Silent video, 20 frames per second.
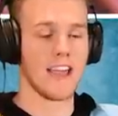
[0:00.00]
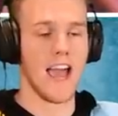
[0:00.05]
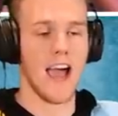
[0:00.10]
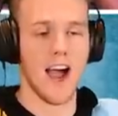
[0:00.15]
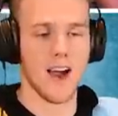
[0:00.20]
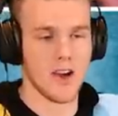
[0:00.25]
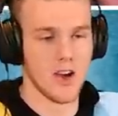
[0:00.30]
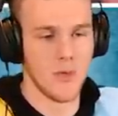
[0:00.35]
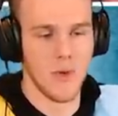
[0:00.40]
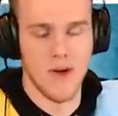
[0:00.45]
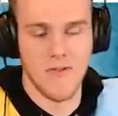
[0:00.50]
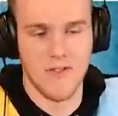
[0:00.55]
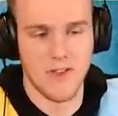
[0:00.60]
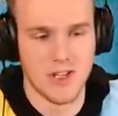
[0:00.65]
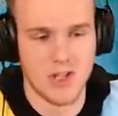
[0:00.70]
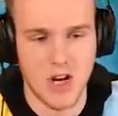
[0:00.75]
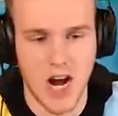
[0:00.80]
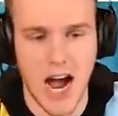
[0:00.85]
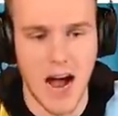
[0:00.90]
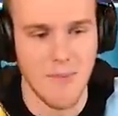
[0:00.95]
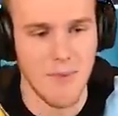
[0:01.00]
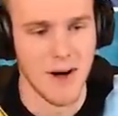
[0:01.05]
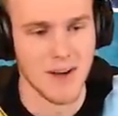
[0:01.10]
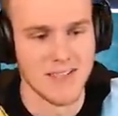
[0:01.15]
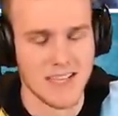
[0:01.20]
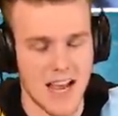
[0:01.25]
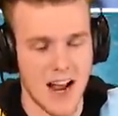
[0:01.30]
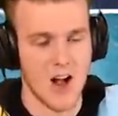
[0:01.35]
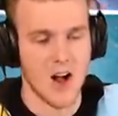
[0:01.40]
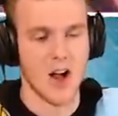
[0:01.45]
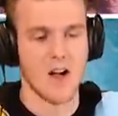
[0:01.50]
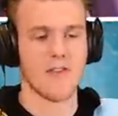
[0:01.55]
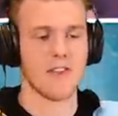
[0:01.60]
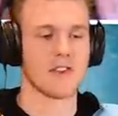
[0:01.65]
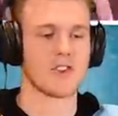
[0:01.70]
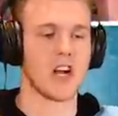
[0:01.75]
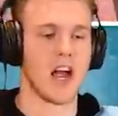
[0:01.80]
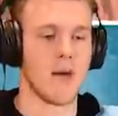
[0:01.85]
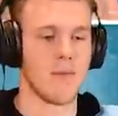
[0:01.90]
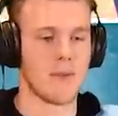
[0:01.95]
okay. I couldn't wait for the trap. I was like, I'll go for
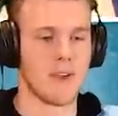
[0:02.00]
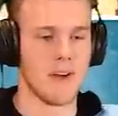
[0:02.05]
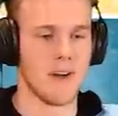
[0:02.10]
the trap